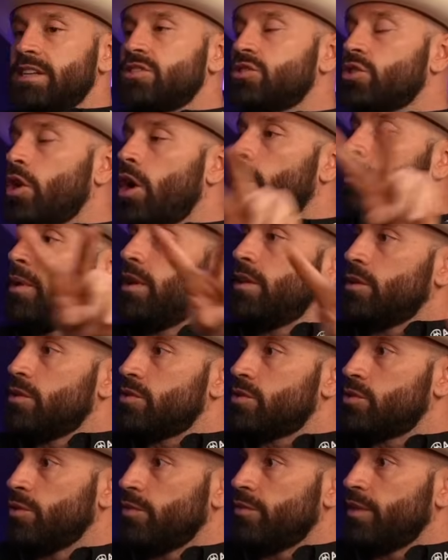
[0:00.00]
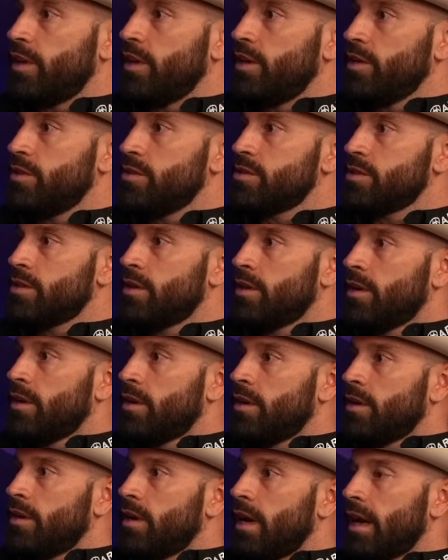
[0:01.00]
to saw me in those 2 videos.
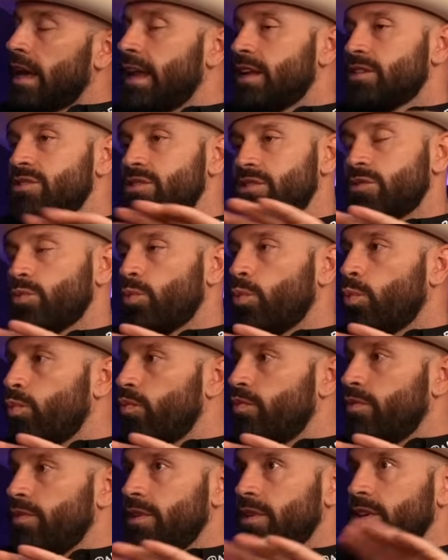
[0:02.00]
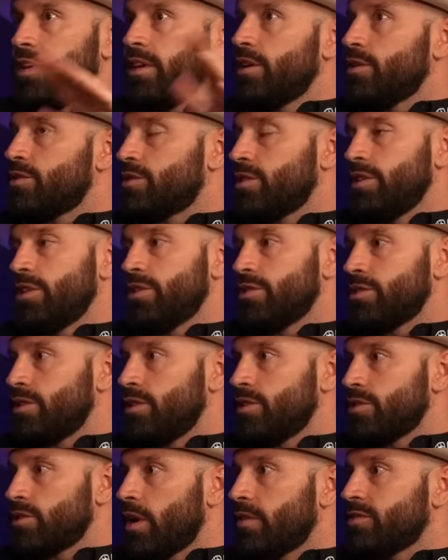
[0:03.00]
Again, this is years and years and
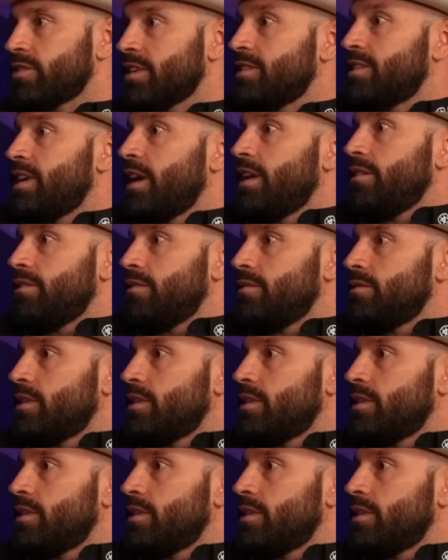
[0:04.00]
years ago. I was like 10